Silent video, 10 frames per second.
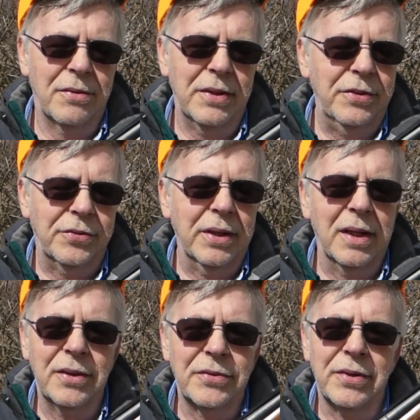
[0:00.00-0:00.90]
these
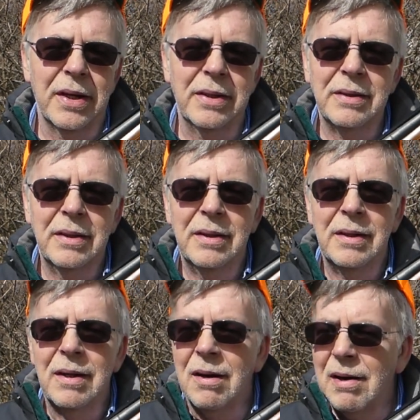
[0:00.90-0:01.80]
guns that
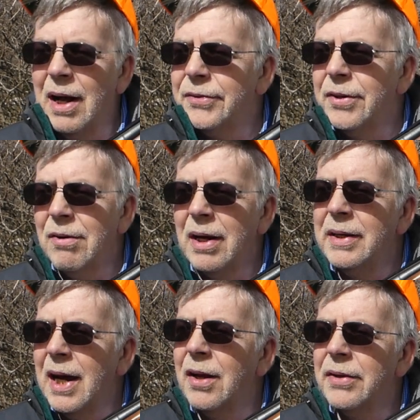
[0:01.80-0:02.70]
are out there
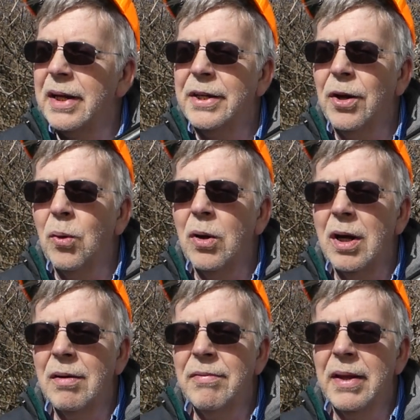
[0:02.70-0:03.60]
right now that I know
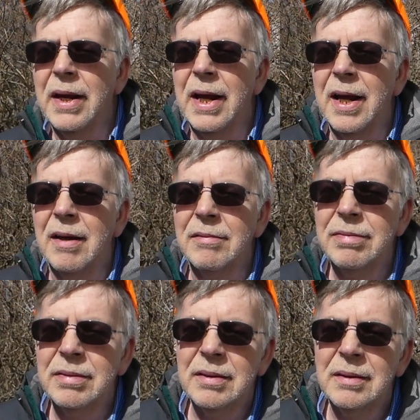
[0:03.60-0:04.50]
of that
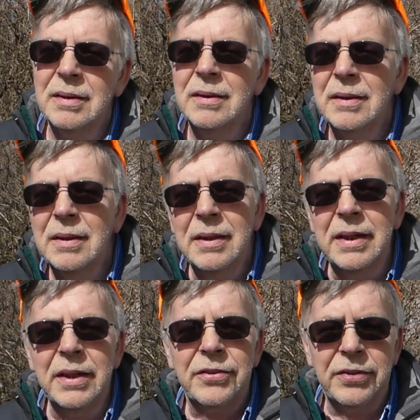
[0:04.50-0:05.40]
have
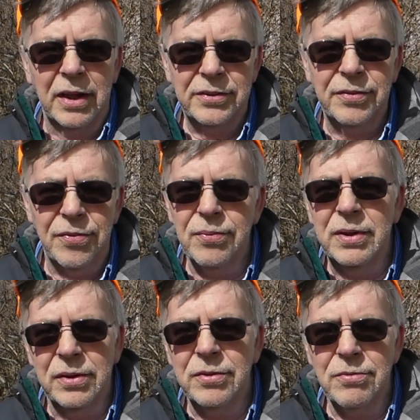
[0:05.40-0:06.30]
in excess of
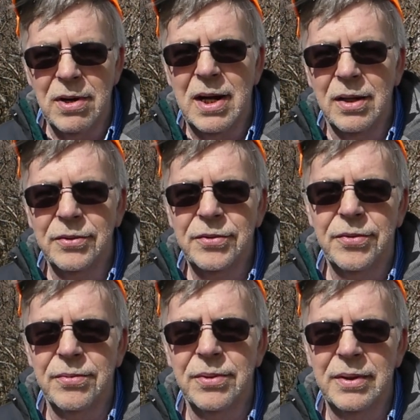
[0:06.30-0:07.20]
300
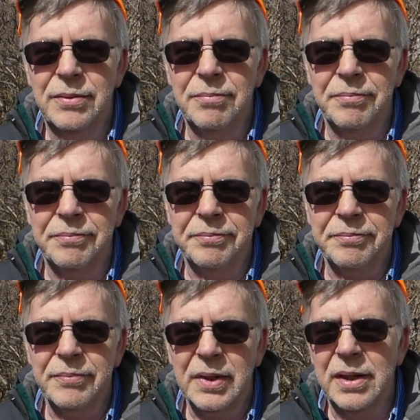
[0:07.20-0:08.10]
rounds through it.
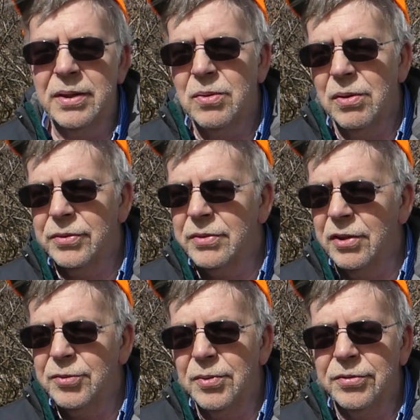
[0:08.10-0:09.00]
And of course,
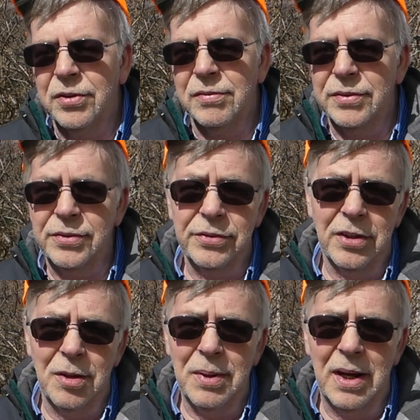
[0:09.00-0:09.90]
customer service is
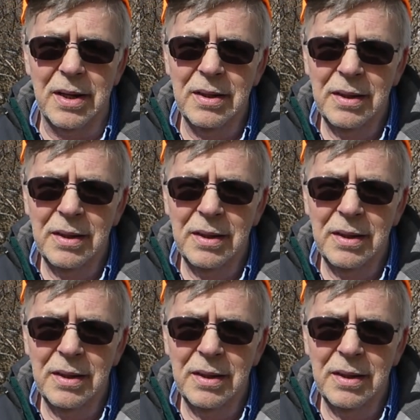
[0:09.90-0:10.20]
all by